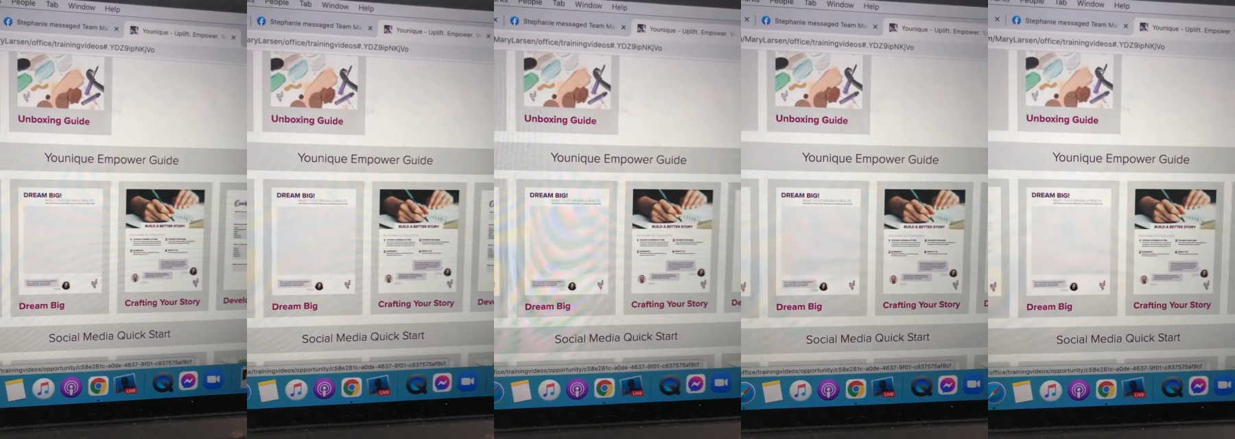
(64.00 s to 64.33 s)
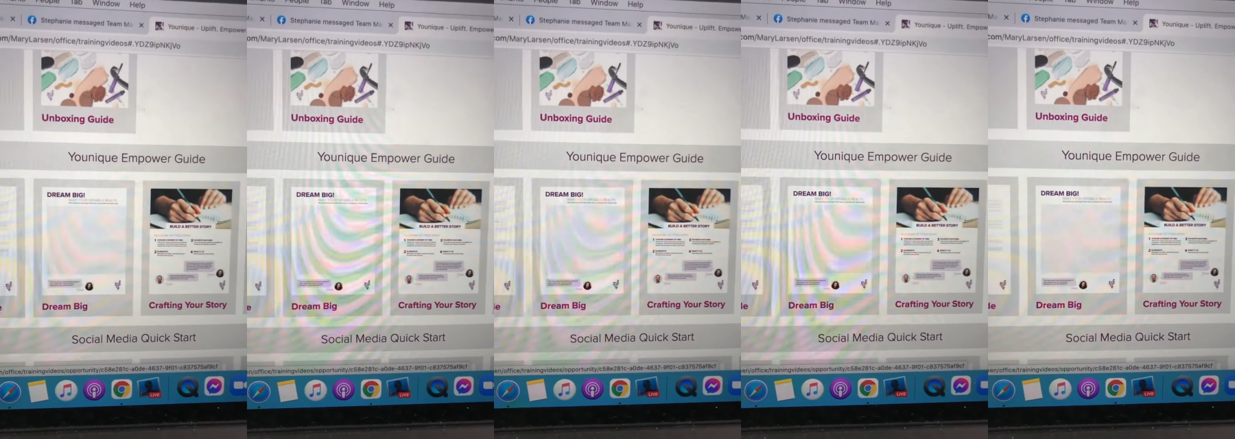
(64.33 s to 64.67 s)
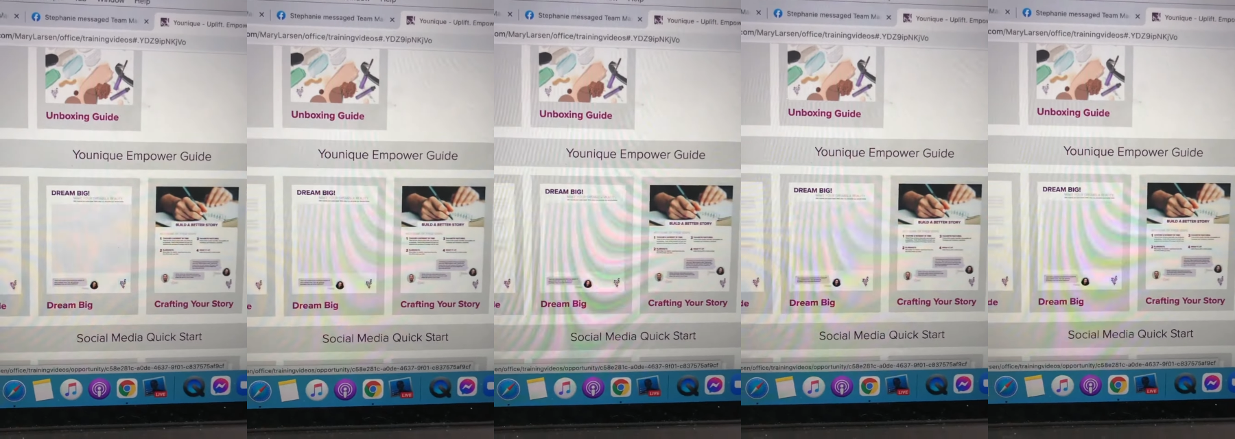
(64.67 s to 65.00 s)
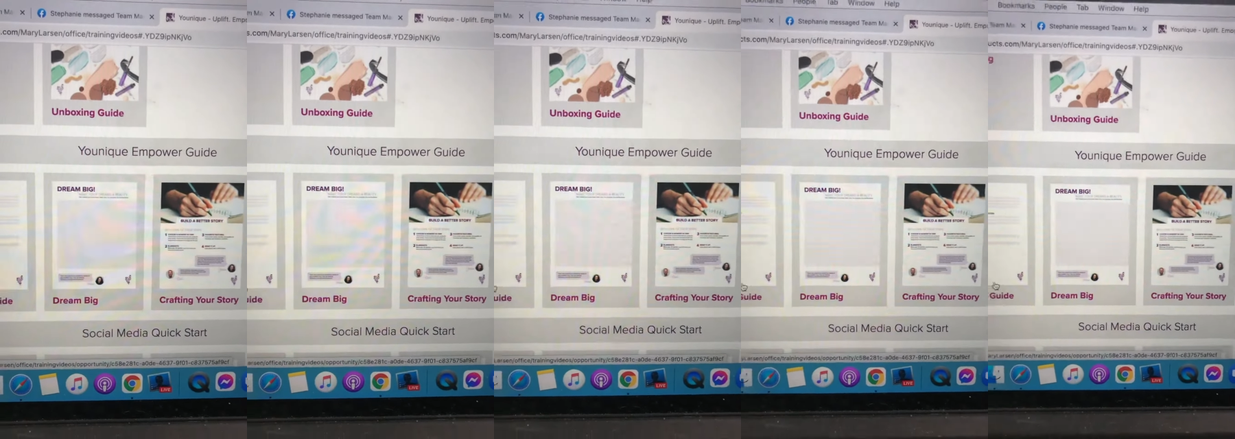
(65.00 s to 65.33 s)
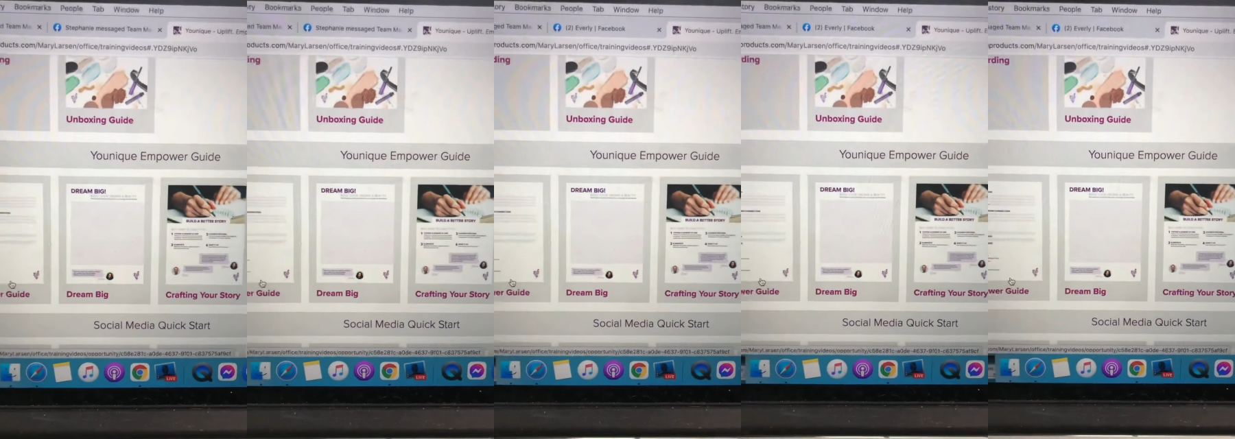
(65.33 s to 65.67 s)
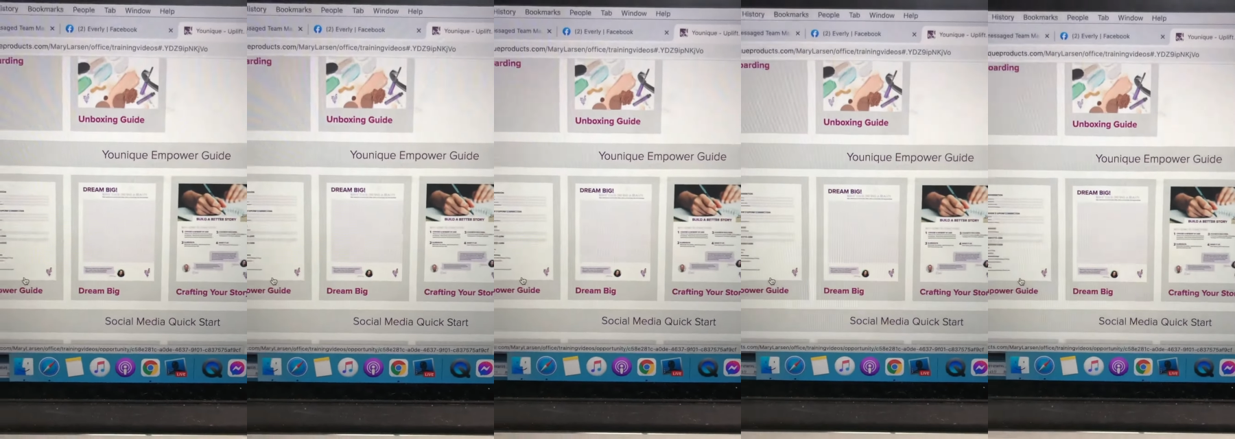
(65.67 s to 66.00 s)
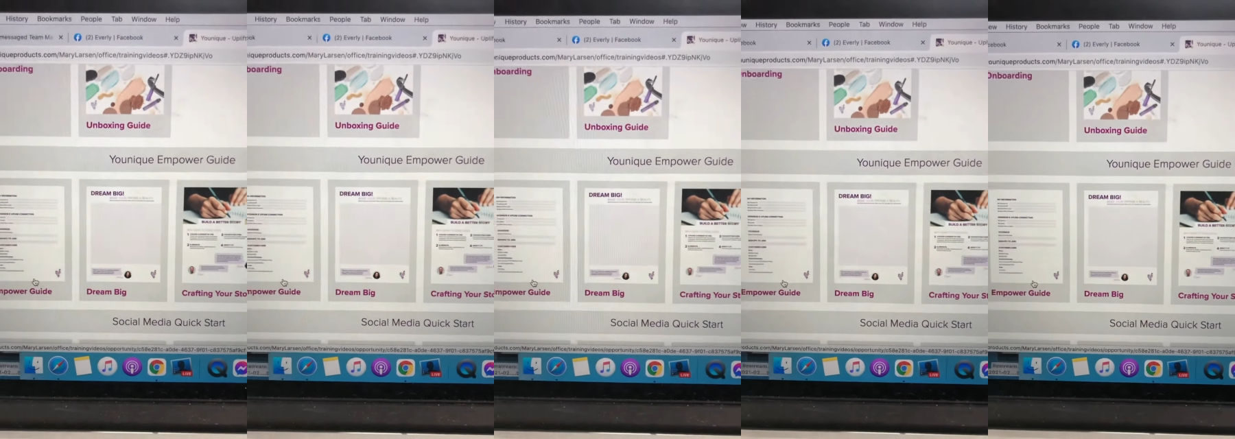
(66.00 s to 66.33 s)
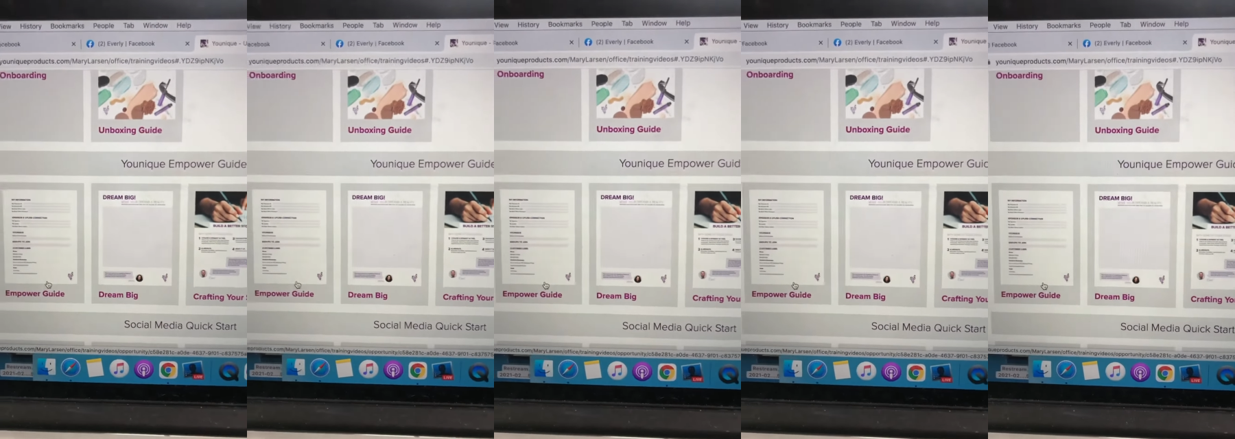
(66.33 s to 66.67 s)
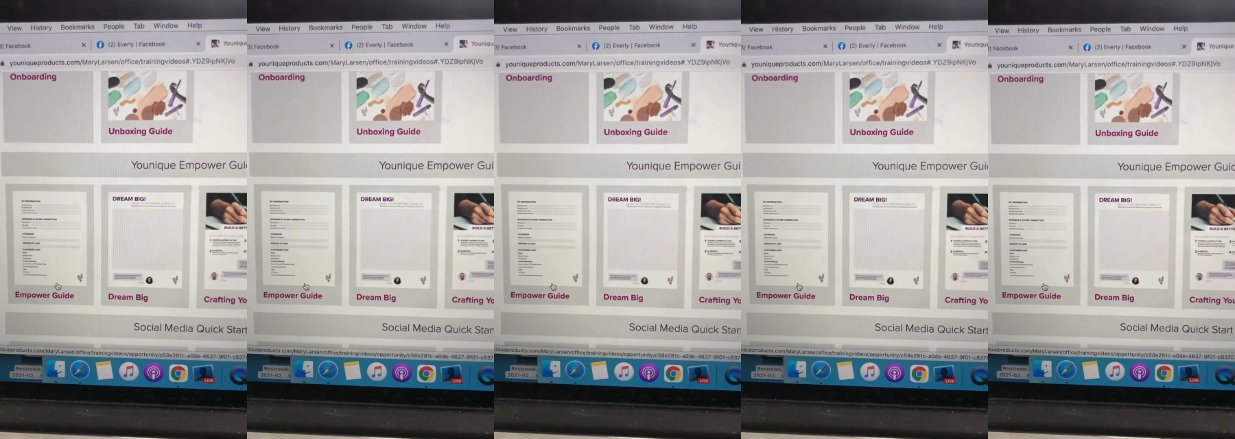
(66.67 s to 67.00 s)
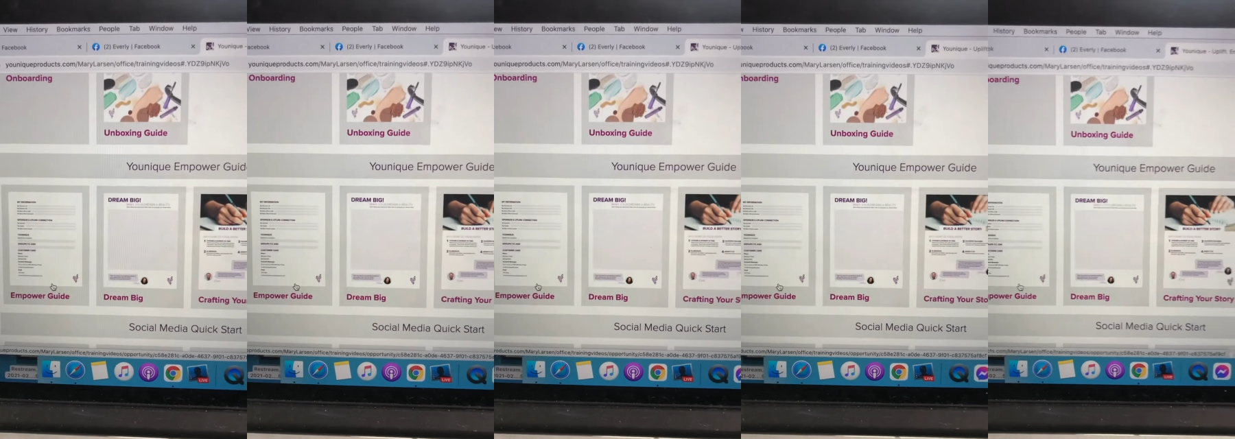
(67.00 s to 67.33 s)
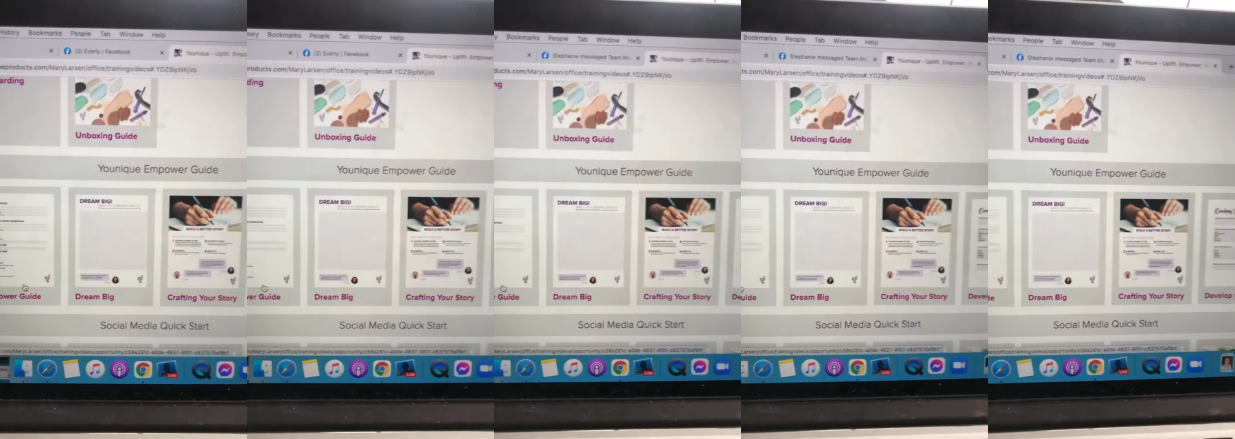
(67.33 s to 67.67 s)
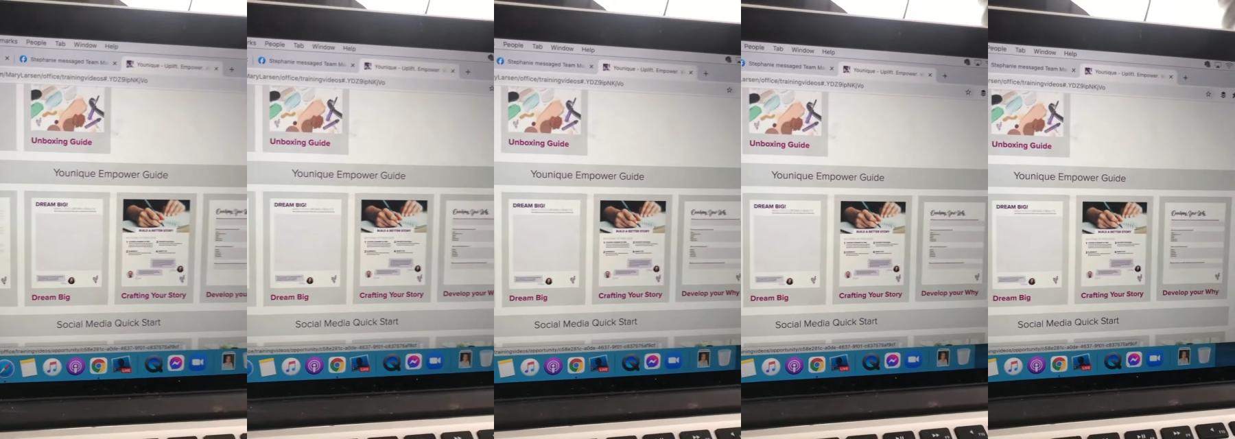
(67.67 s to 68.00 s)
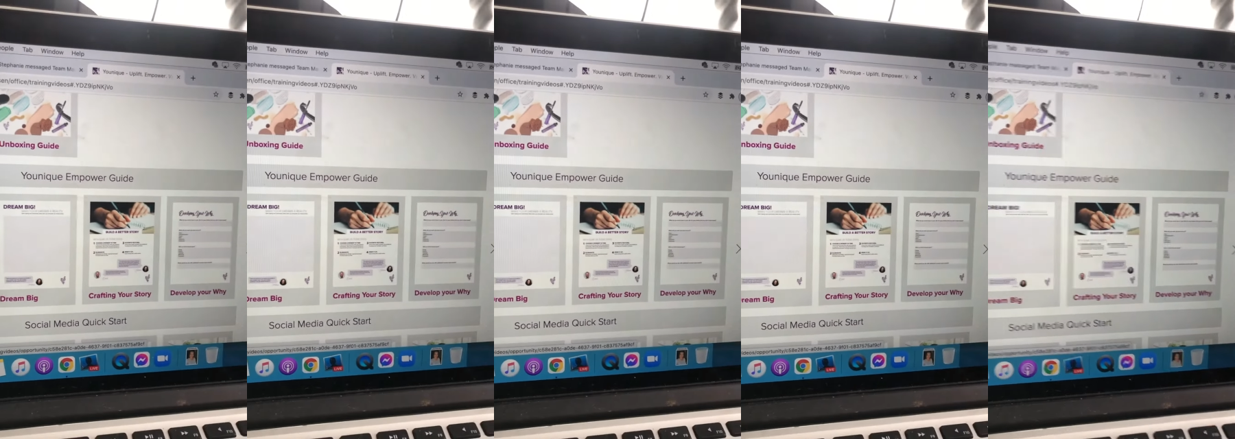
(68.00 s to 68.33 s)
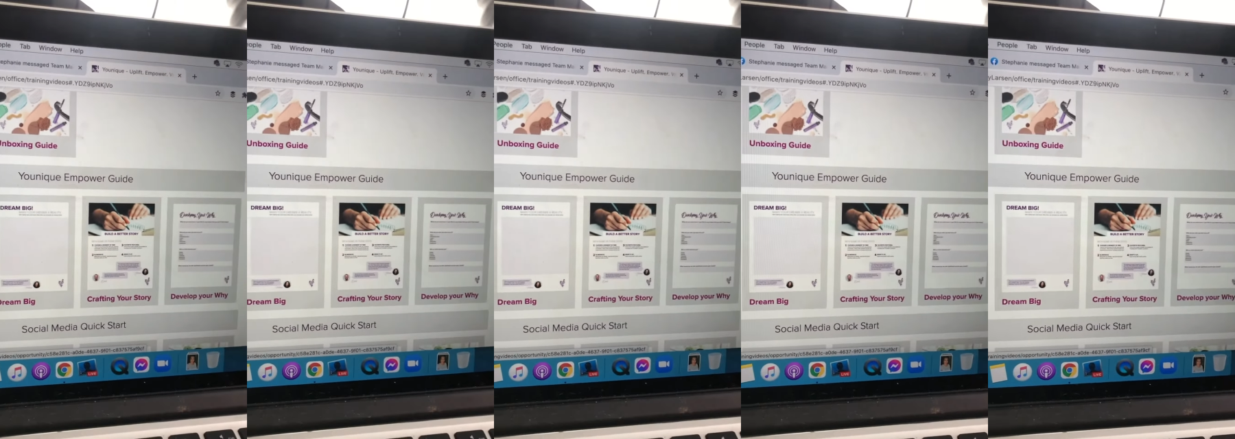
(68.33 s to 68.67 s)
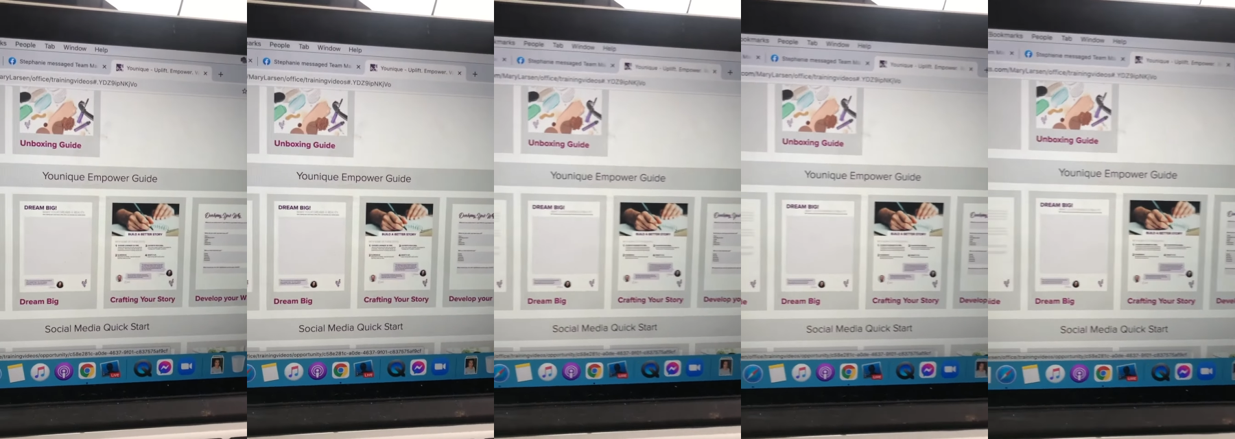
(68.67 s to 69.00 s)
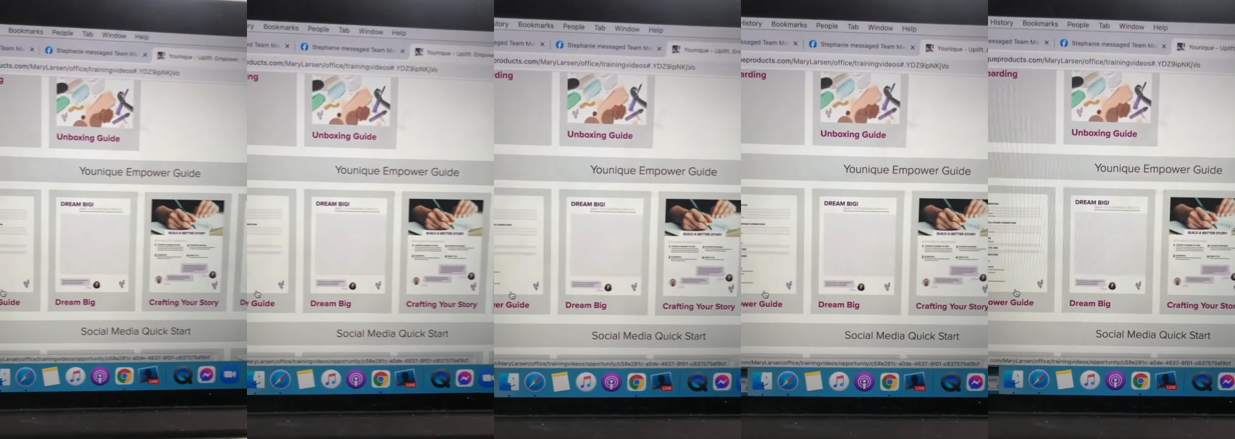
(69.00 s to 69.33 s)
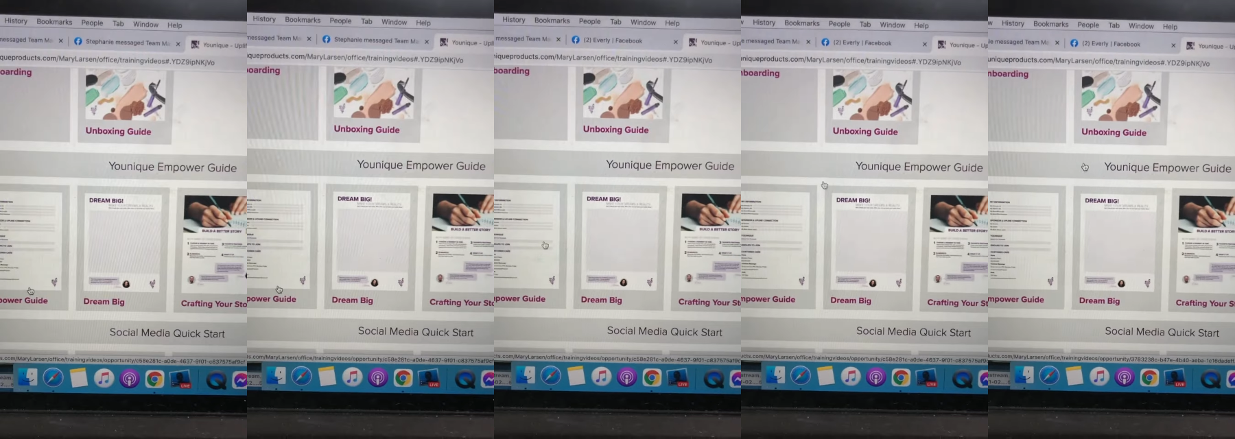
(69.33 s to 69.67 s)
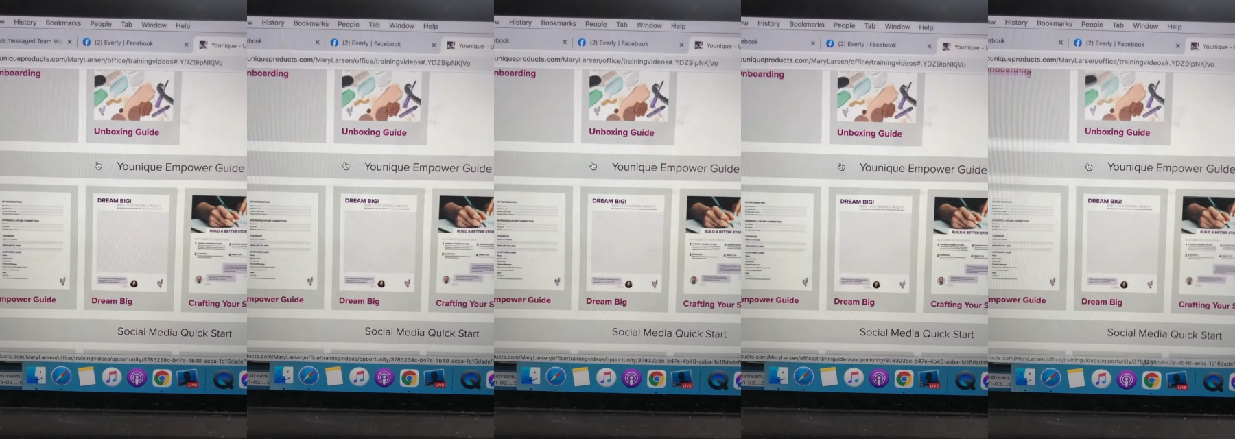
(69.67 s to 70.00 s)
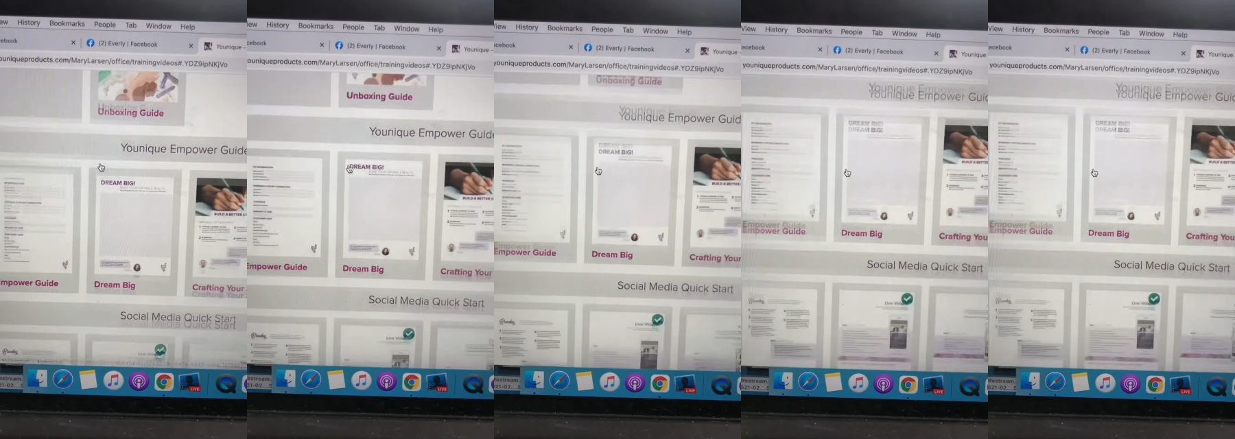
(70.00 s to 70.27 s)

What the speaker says: (no speaker visible)